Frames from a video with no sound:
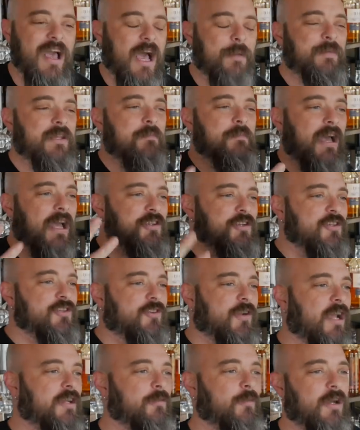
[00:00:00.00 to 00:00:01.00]
I mean, imagine
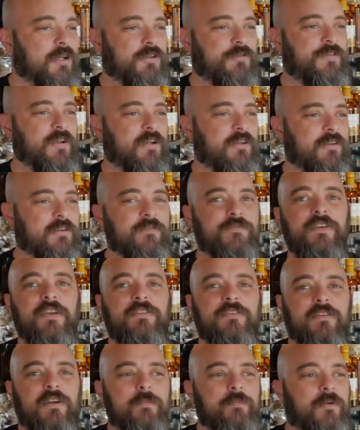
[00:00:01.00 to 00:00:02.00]
trying to watch Fixer,
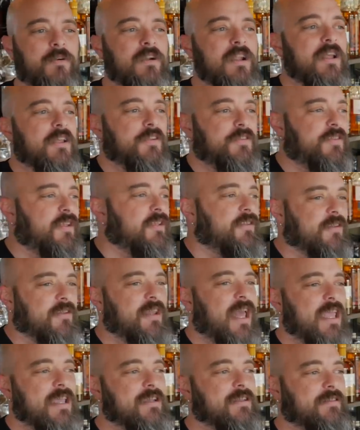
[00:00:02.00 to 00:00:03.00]
Fixer Upper season
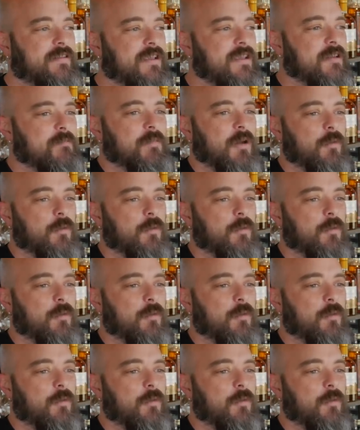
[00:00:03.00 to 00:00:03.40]
eighteen,